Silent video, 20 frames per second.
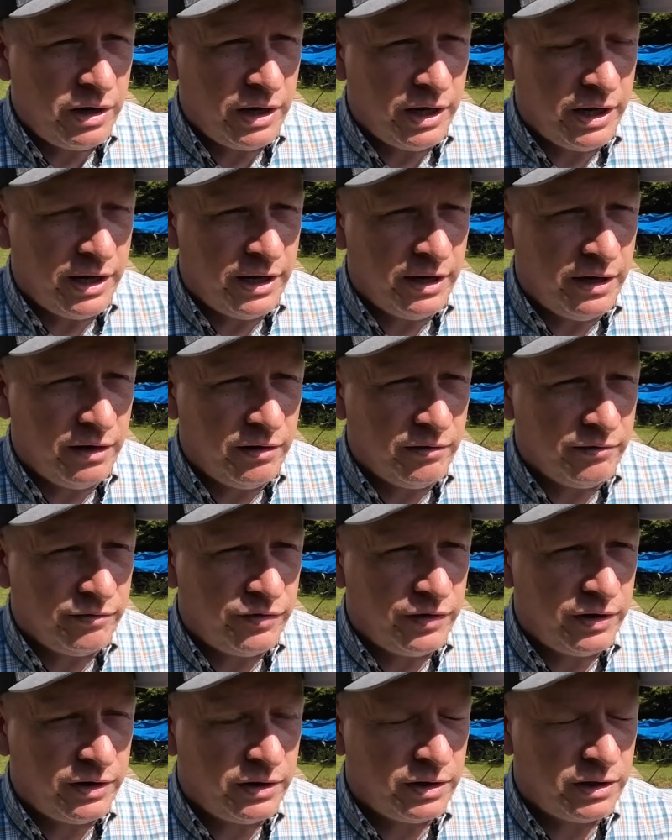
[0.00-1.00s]
of,
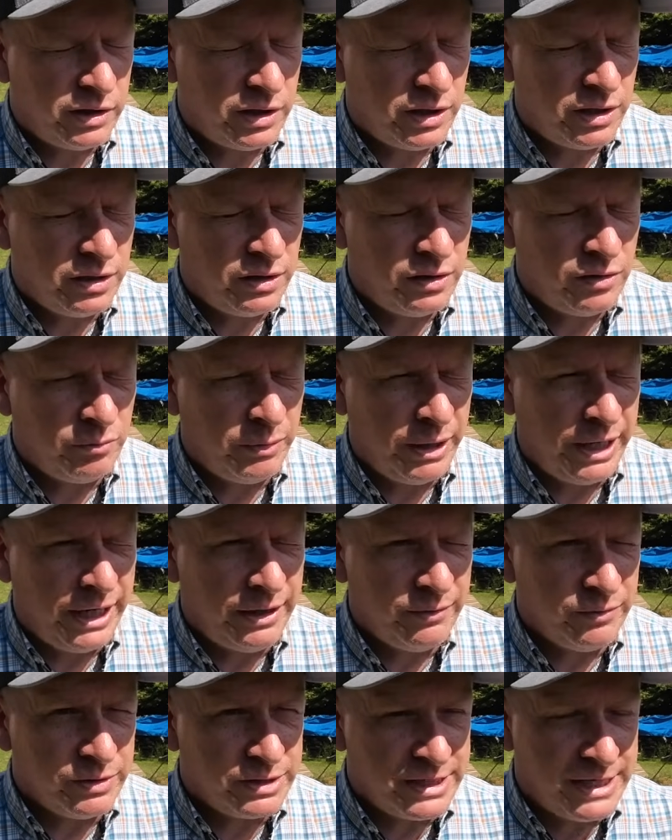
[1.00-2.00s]
oh man,
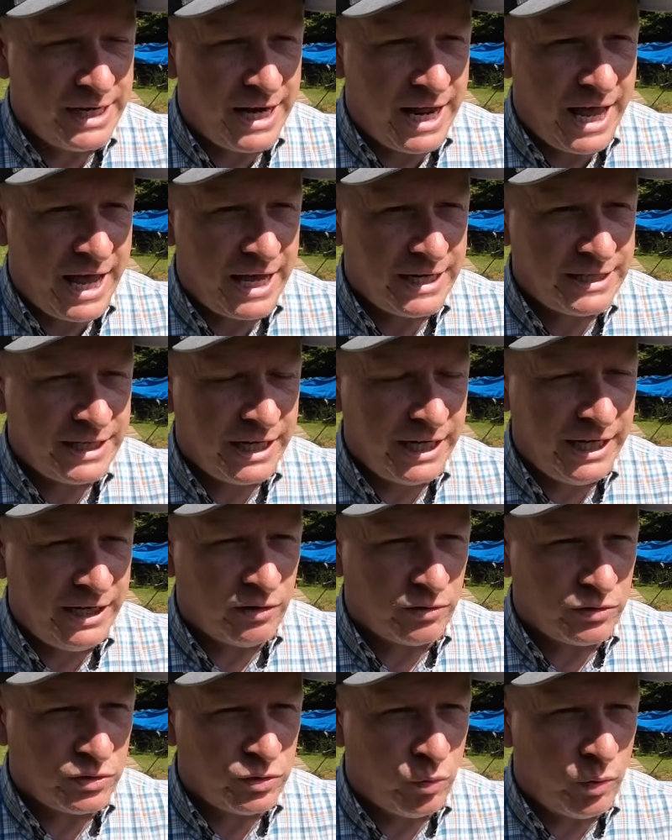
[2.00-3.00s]
it was 19
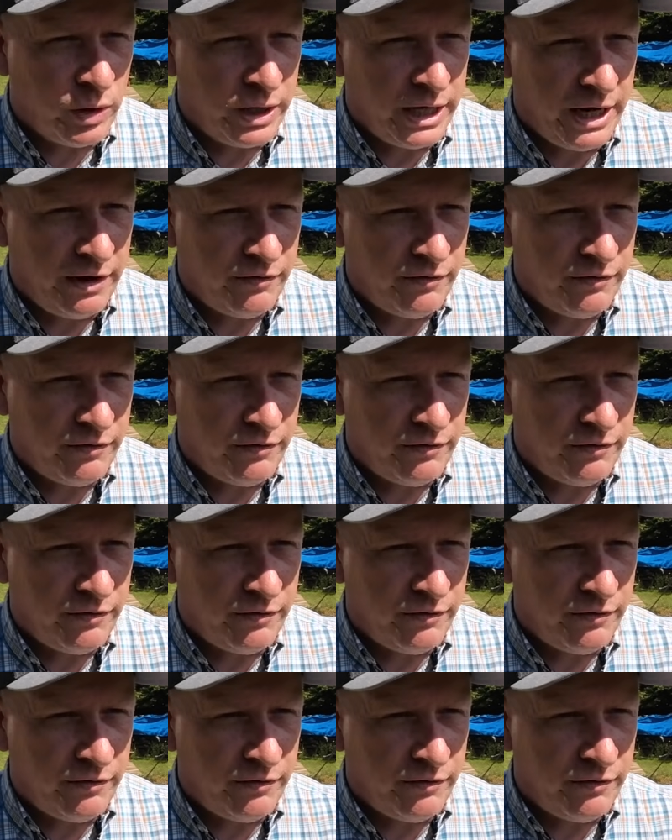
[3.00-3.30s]
or 20.